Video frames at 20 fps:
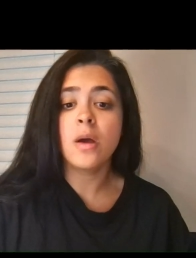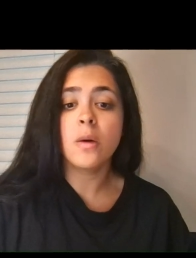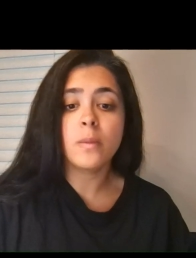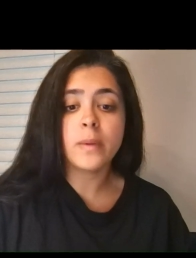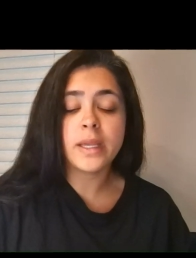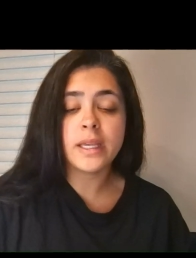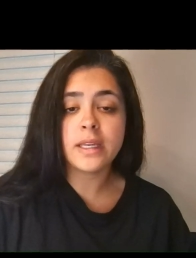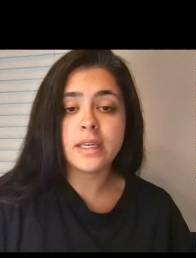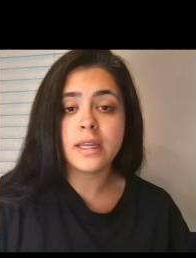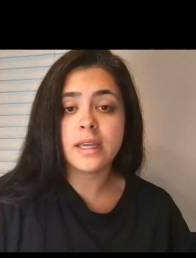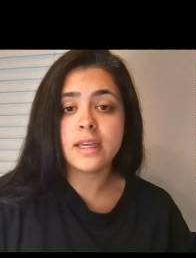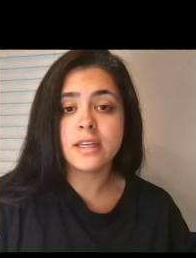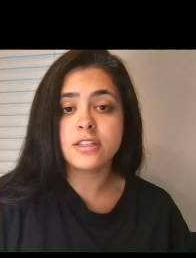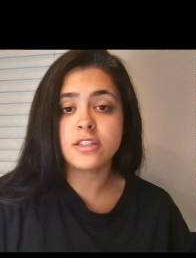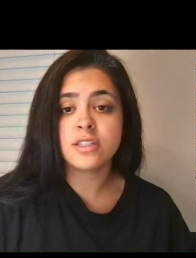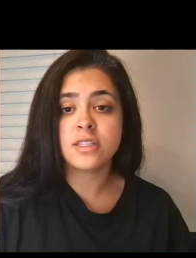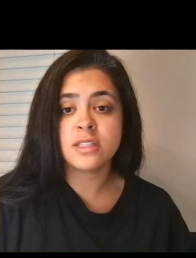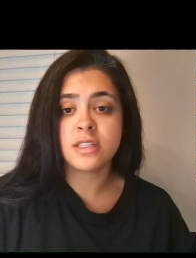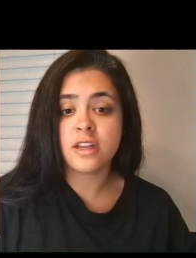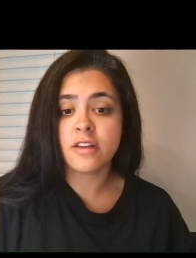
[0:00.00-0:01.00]
weakness,
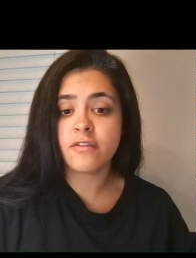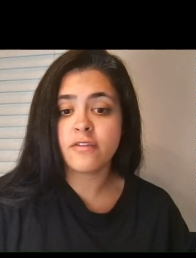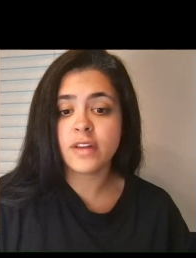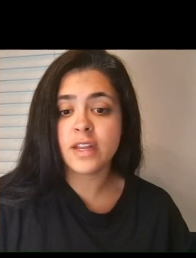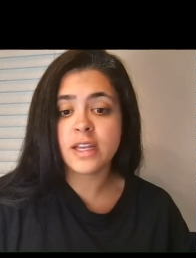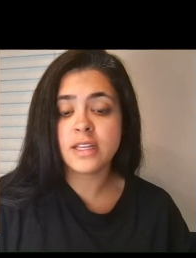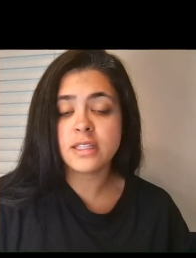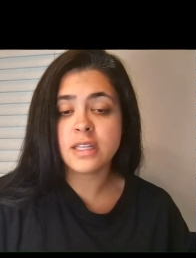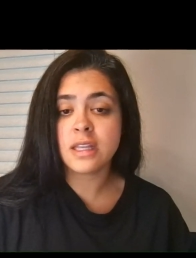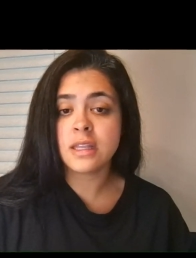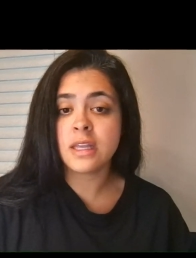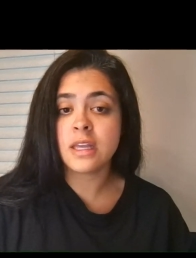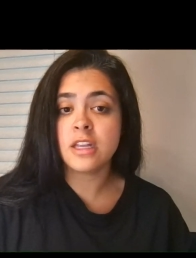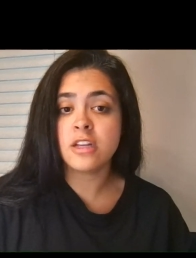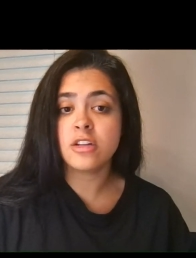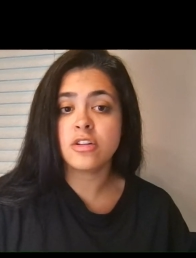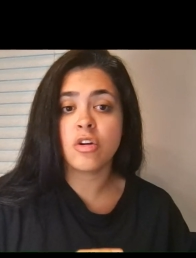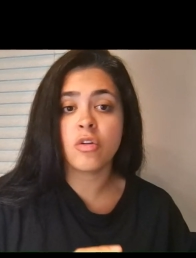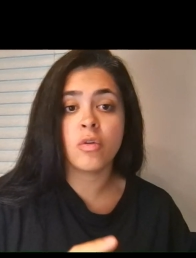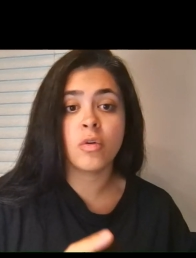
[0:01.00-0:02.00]
stiffness, and
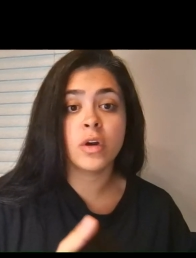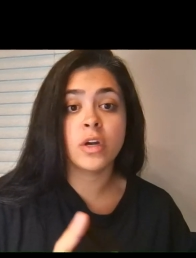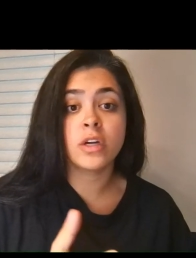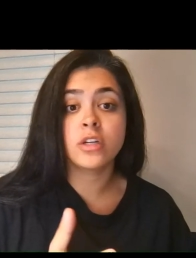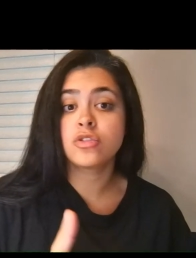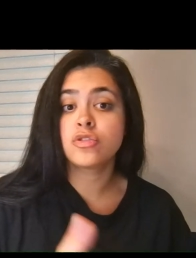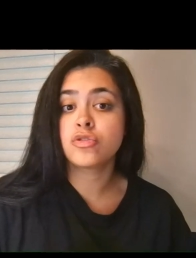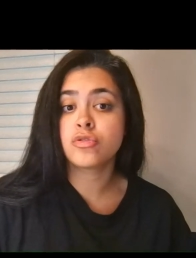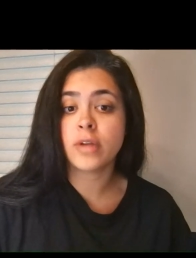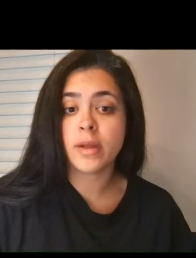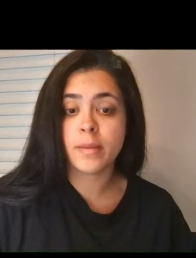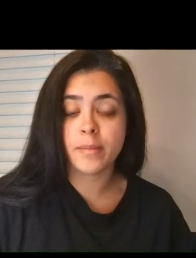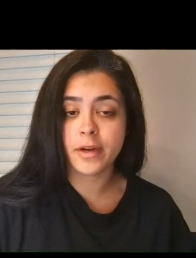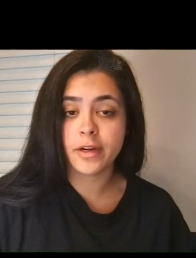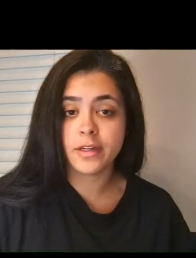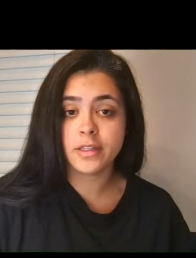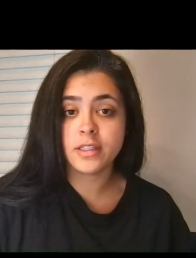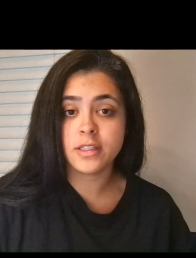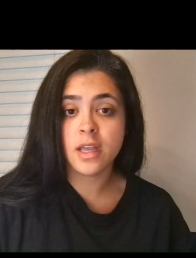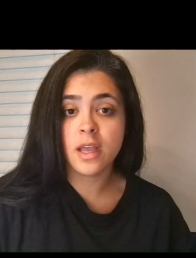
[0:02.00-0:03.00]
then or
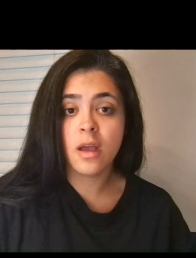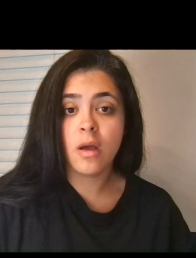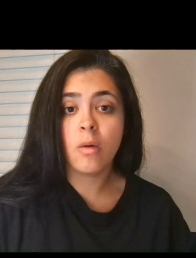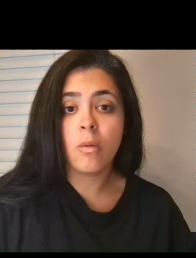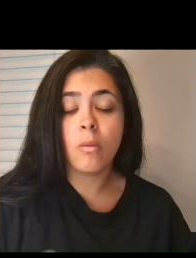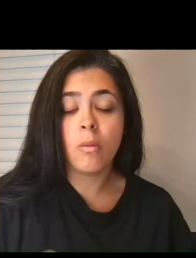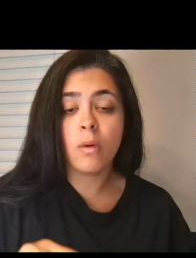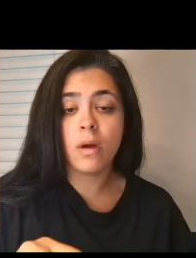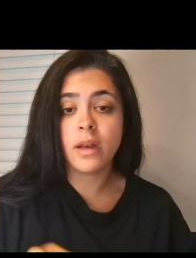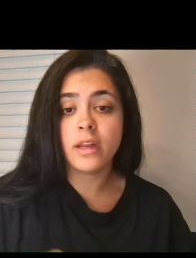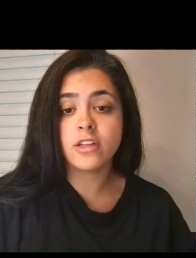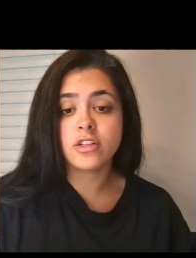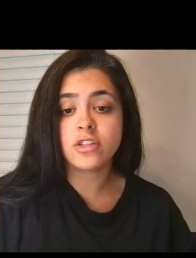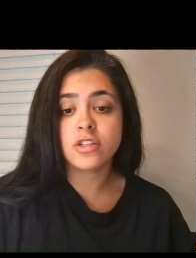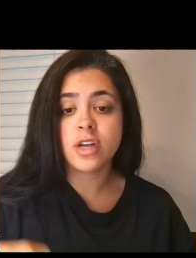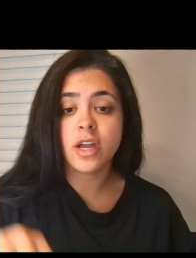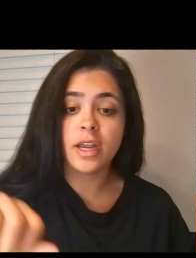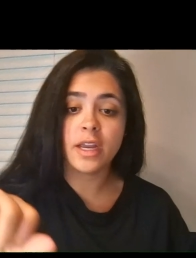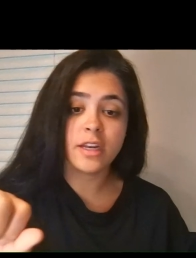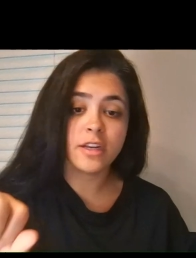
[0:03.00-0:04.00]
tremors, one is
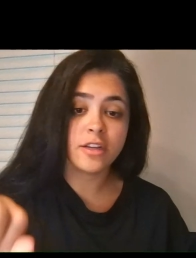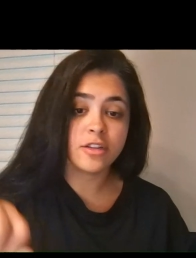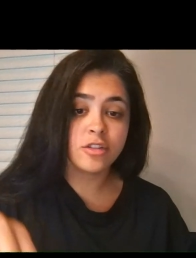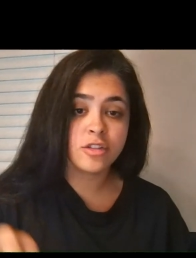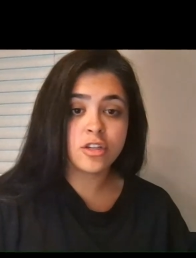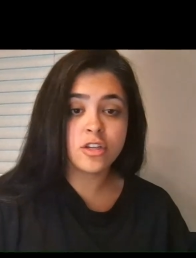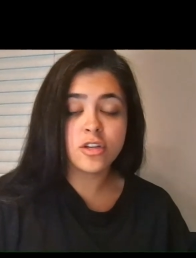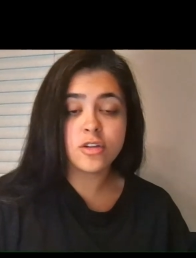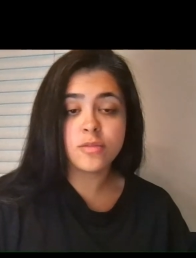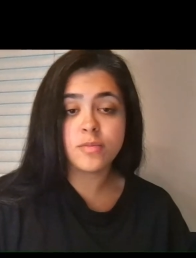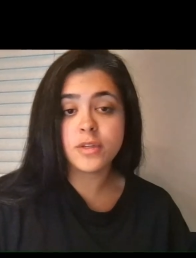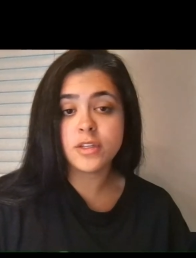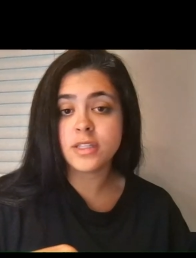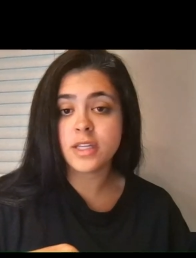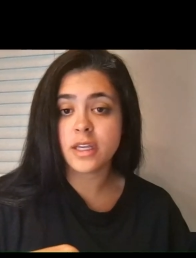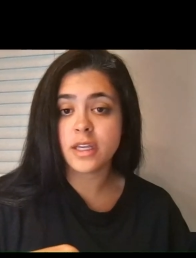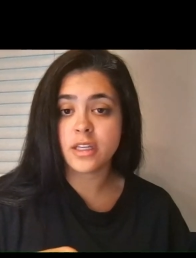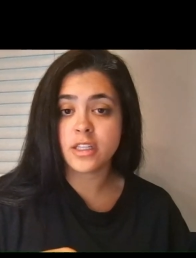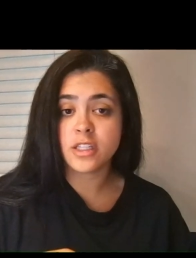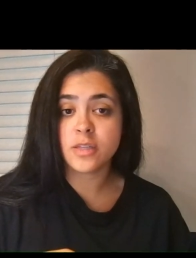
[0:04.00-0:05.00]
trying to scoop
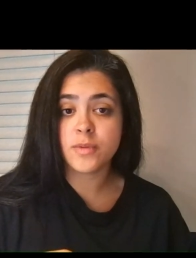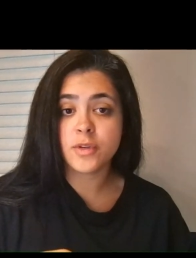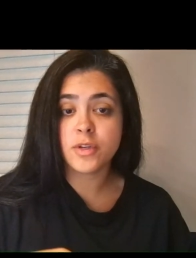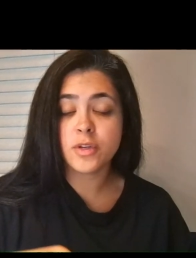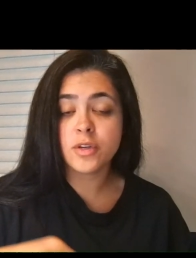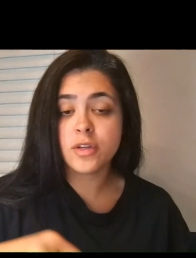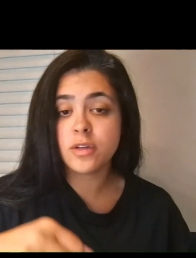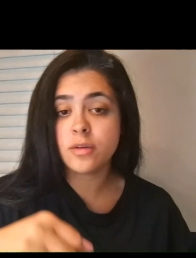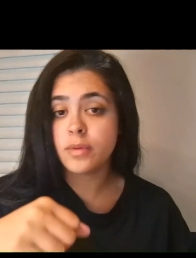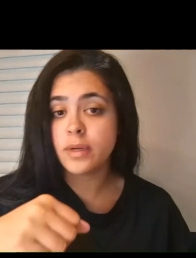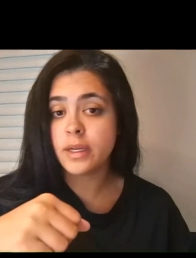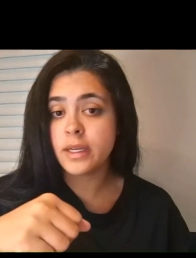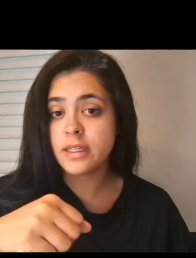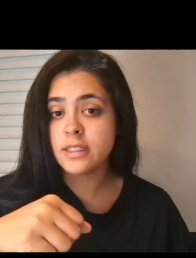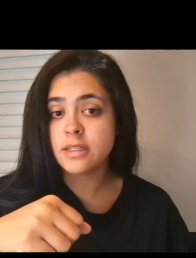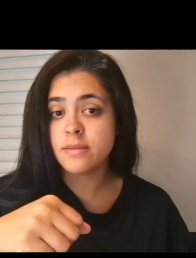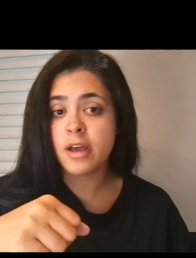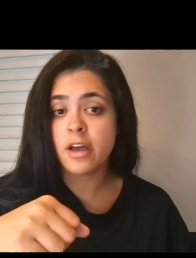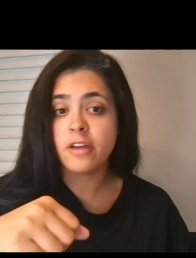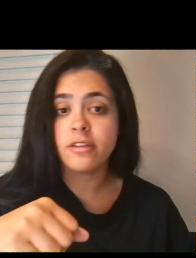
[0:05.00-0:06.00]
using a spoon, bring it
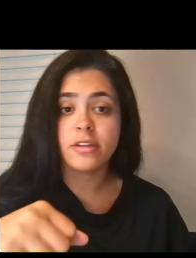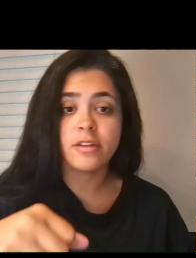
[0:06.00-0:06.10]
to mouth.